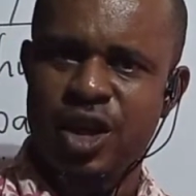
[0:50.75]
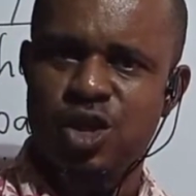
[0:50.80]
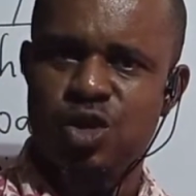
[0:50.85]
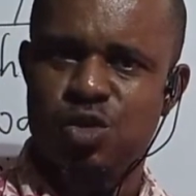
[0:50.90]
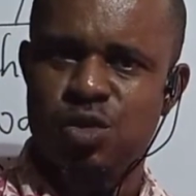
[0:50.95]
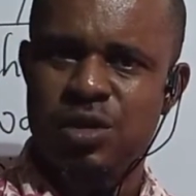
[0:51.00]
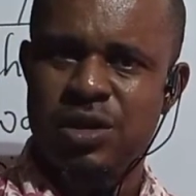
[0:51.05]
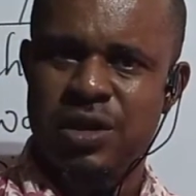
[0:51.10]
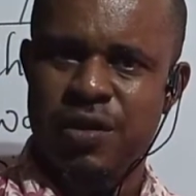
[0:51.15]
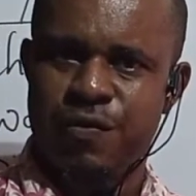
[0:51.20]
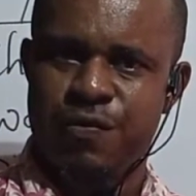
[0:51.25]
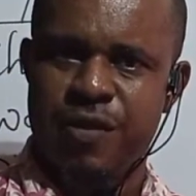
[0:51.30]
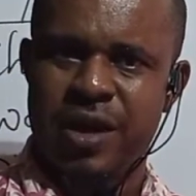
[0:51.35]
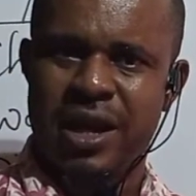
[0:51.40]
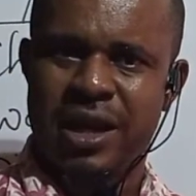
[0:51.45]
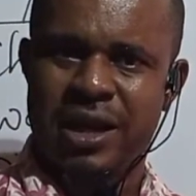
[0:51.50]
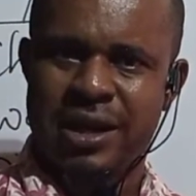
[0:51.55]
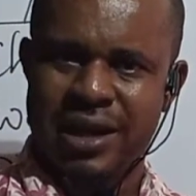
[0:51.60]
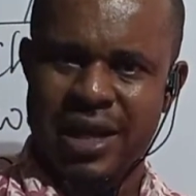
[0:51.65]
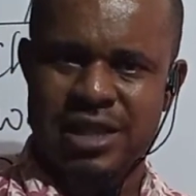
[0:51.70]
into
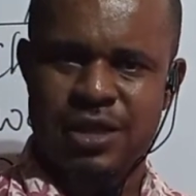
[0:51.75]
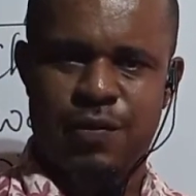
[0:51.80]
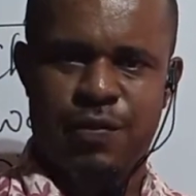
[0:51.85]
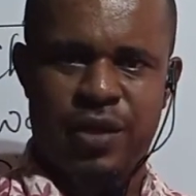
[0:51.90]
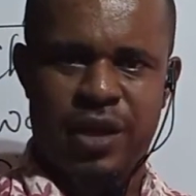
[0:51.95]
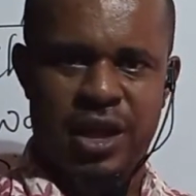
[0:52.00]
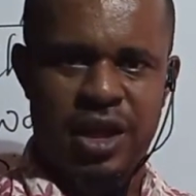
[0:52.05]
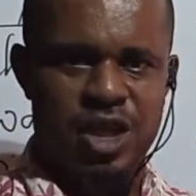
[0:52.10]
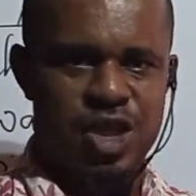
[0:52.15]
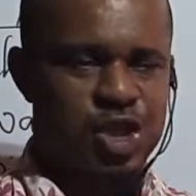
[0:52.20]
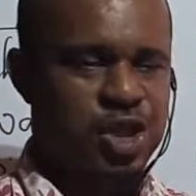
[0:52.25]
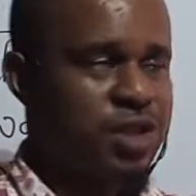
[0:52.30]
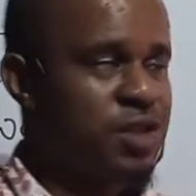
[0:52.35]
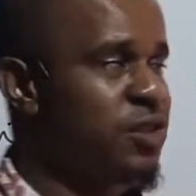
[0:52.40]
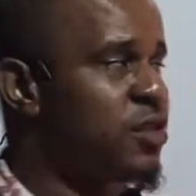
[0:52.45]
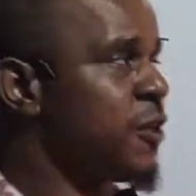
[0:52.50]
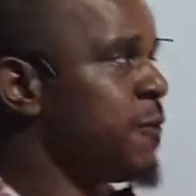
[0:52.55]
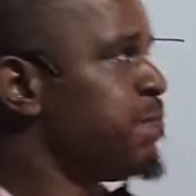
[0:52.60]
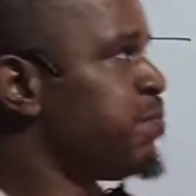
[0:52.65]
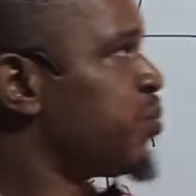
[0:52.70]
different
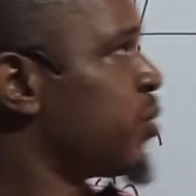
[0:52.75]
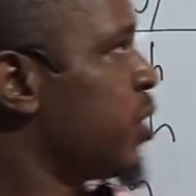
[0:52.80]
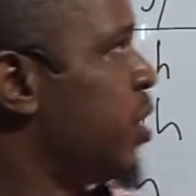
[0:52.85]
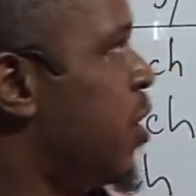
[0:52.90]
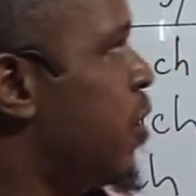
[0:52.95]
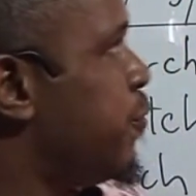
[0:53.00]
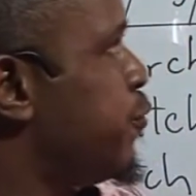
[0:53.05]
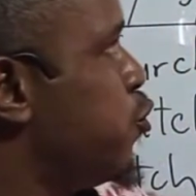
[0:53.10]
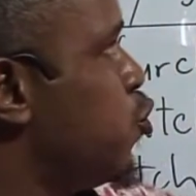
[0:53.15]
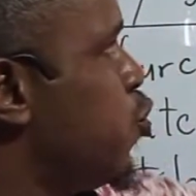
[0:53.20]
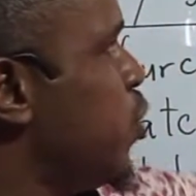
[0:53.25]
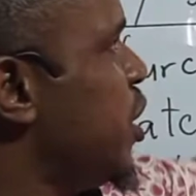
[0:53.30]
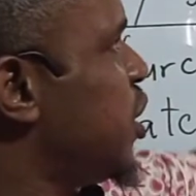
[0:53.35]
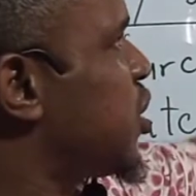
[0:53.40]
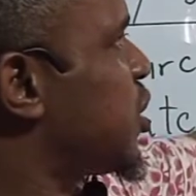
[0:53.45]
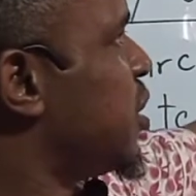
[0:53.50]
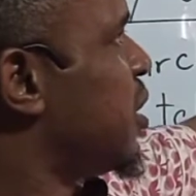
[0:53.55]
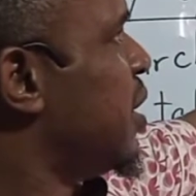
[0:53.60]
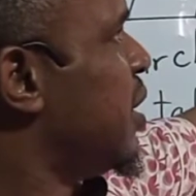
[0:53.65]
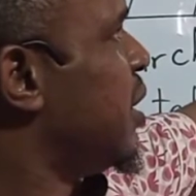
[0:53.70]
classifications, of
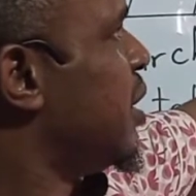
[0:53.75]
which